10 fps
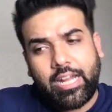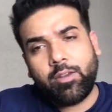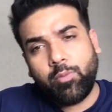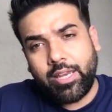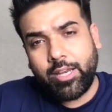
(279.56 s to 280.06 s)

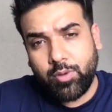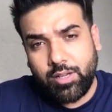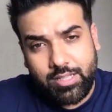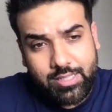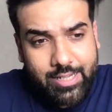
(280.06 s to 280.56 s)
that we need to
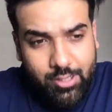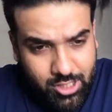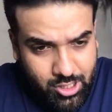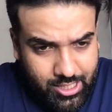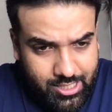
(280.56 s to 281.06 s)
increase the
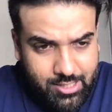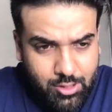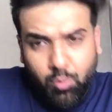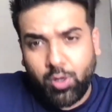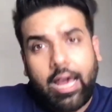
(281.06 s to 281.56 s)
interest rate.
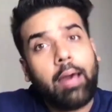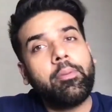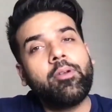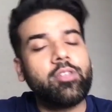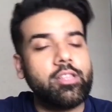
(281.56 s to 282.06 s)
So what
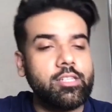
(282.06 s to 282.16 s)
happened with